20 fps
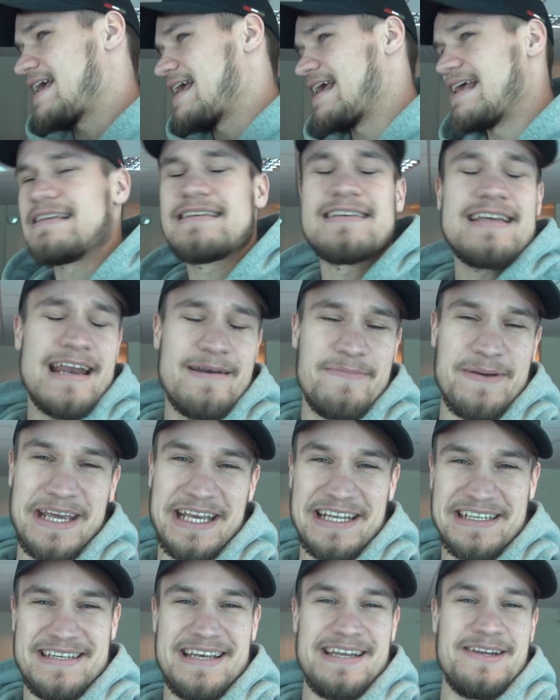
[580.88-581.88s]
it's going to be
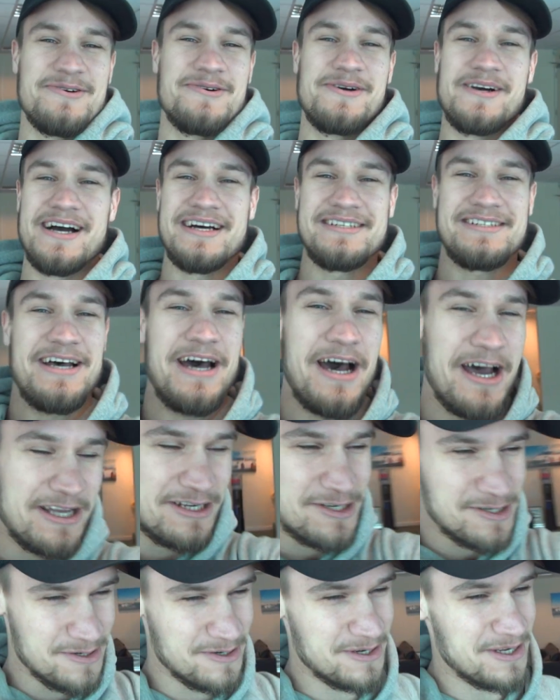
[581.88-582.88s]
continual, guys, I
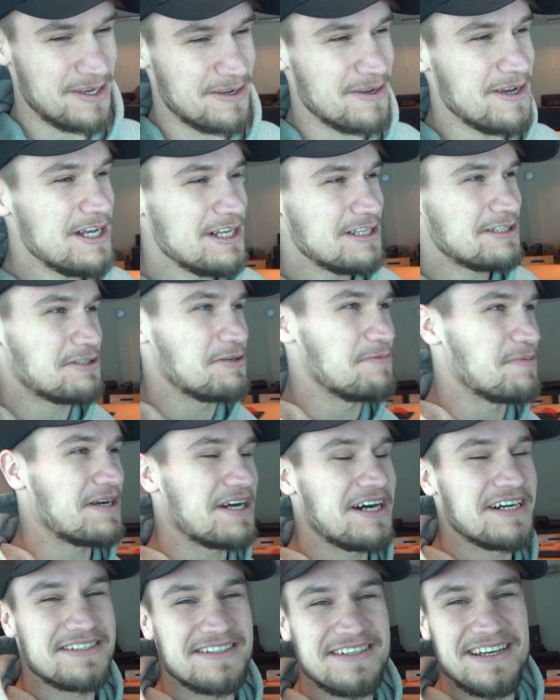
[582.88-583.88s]
assure you.
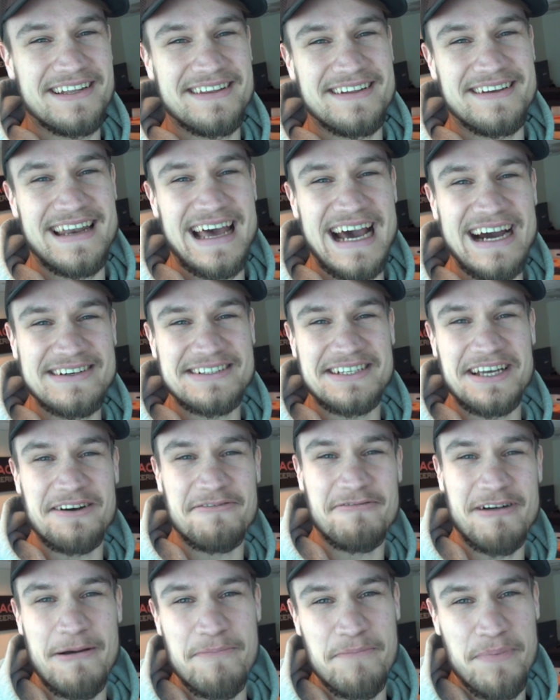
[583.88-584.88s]
Supercars of London now is going
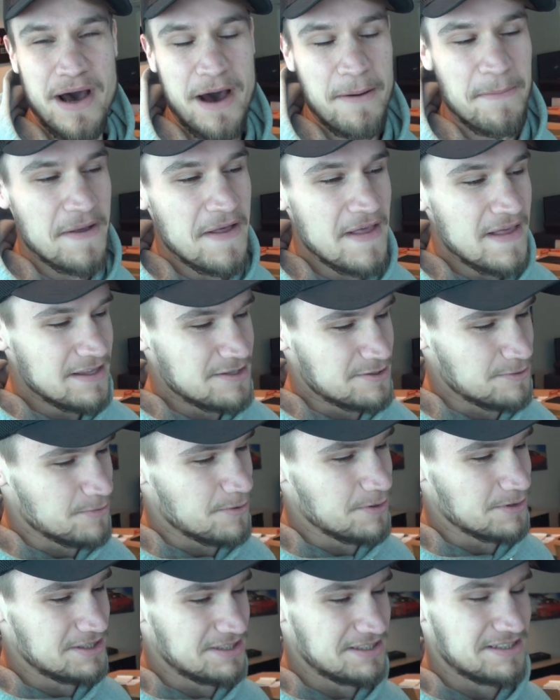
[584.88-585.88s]
to ramp up
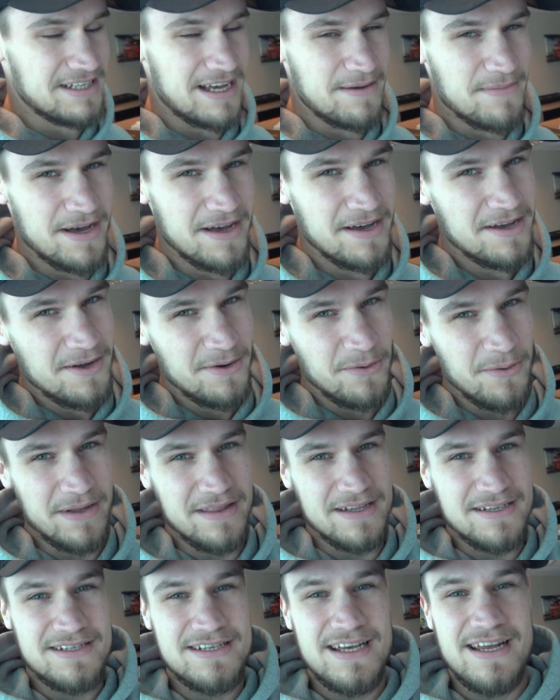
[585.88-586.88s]
towards the summer when
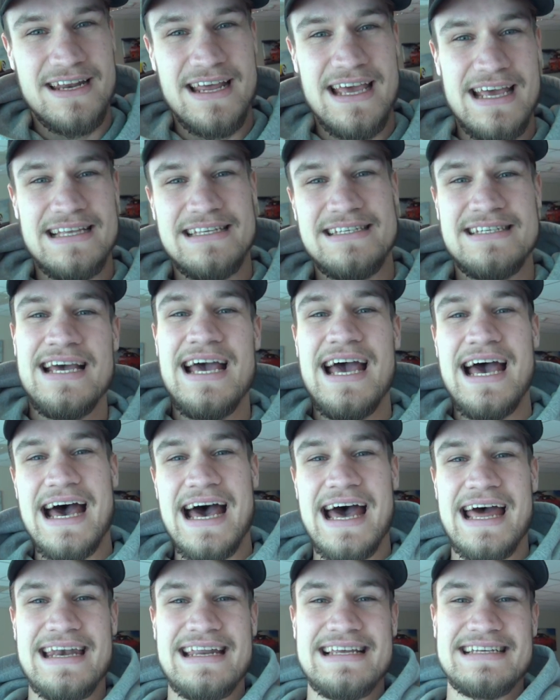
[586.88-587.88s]
the sun hits,
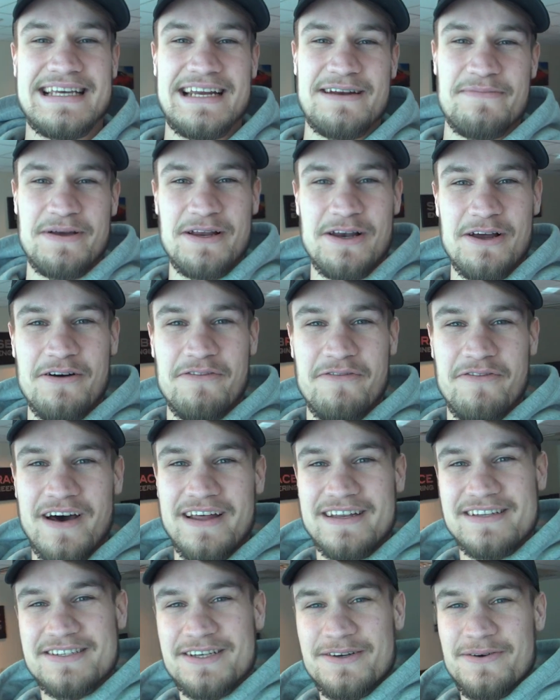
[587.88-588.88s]
and it's going to be a lot of
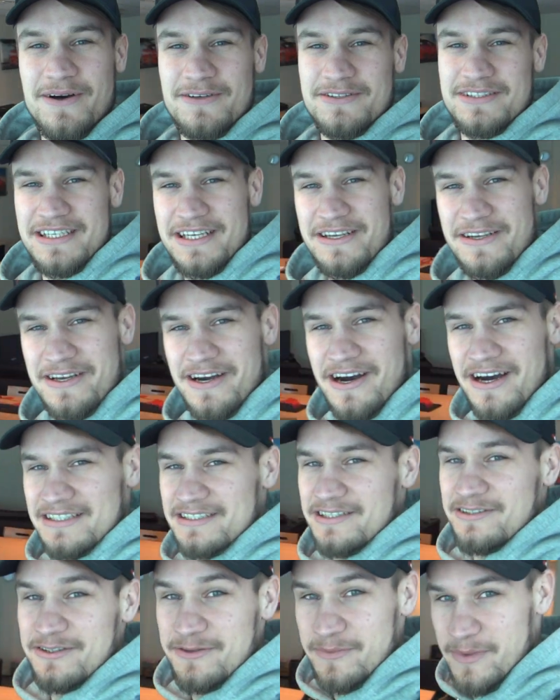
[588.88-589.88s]
fun. So I'll see you
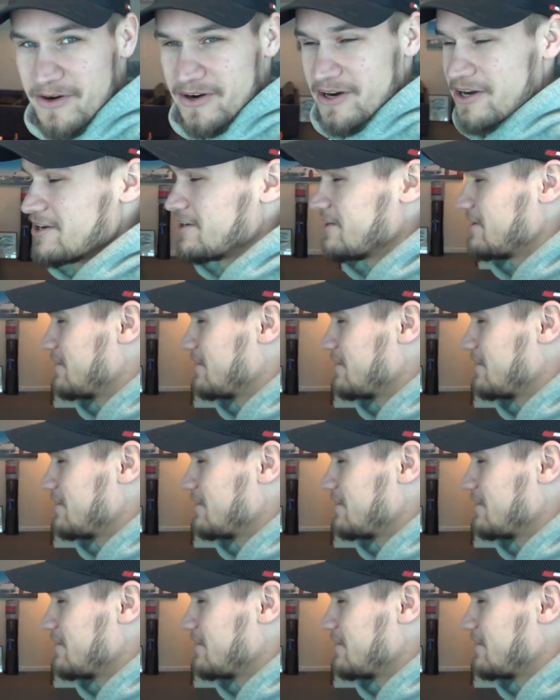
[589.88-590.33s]
guys tomorrow.